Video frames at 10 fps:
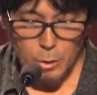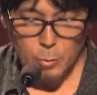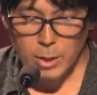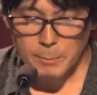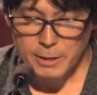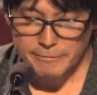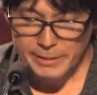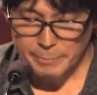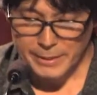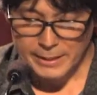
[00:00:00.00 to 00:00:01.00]
Walmart
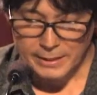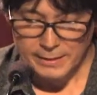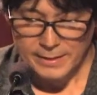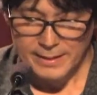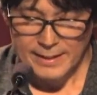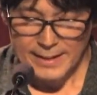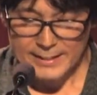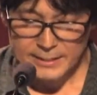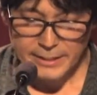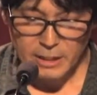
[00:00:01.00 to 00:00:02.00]
VP
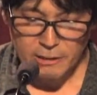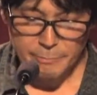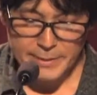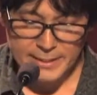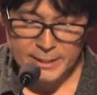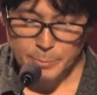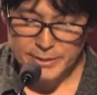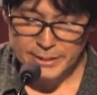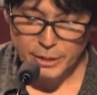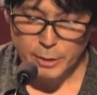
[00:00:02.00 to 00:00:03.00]
Angela Hoffman,
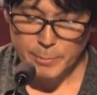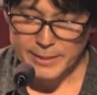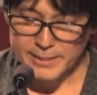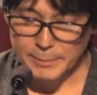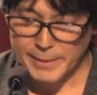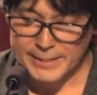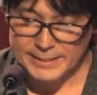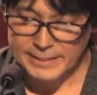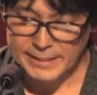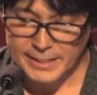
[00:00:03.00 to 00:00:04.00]
expressing her
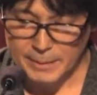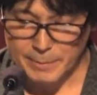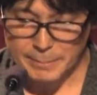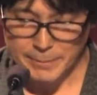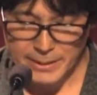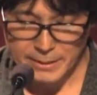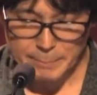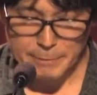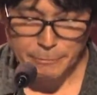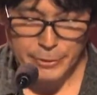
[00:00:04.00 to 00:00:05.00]
participation in the
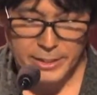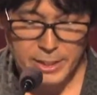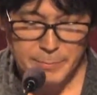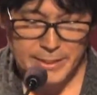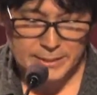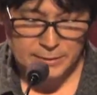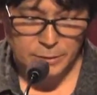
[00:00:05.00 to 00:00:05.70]
TPP before the Committees